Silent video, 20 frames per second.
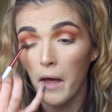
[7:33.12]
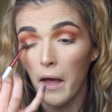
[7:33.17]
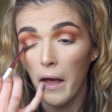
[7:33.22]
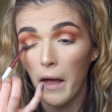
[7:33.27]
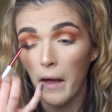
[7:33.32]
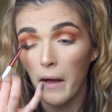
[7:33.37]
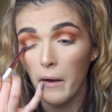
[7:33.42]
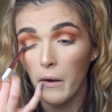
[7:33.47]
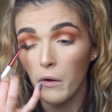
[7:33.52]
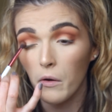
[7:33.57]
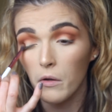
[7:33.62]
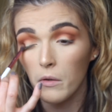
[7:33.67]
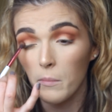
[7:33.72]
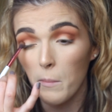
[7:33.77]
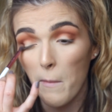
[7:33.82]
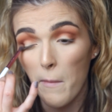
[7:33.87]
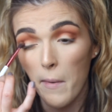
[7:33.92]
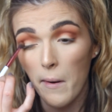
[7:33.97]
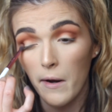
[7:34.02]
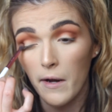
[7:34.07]

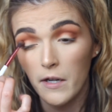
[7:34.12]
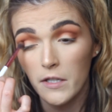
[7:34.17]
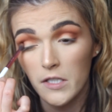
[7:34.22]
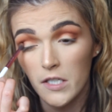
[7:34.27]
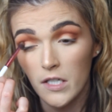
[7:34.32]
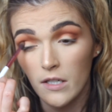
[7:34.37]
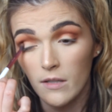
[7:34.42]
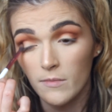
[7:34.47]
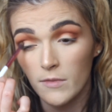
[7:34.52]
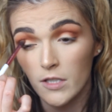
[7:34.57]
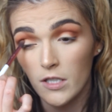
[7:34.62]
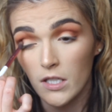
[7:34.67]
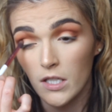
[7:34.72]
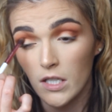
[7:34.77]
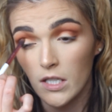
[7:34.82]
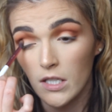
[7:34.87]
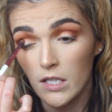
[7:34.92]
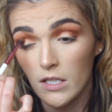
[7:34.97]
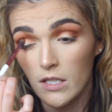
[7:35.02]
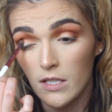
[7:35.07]
angled brush, and I'm just
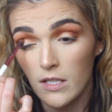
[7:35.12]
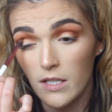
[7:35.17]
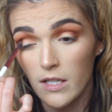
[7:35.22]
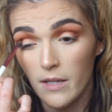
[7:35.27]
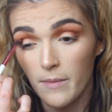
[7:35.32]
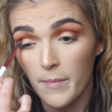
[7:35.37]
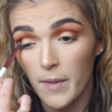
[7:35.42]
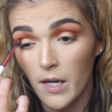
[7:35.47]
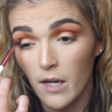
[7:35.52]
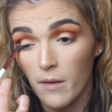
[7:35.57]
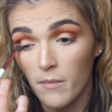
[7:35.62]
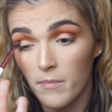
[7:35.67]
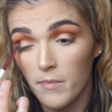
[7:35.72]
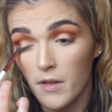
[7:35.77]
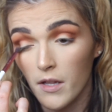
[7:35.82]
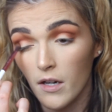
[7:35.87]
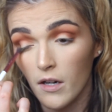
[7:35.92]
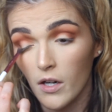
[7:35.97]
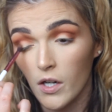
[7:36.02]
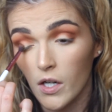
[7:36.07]
going to deepen up
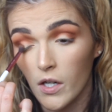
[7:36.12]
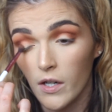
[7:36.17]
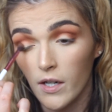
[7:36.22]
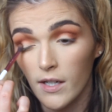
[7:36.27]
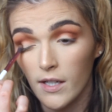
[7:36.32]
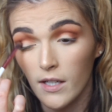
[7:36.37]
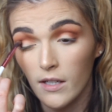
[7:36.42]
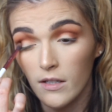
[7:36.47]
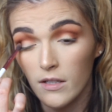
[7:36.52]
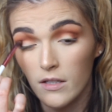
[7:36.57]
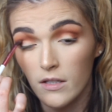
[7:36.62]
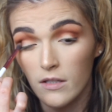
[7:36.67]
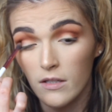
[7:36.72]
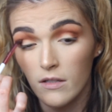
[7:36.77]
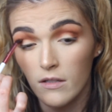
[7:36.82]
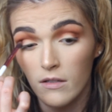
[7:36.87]
the crease.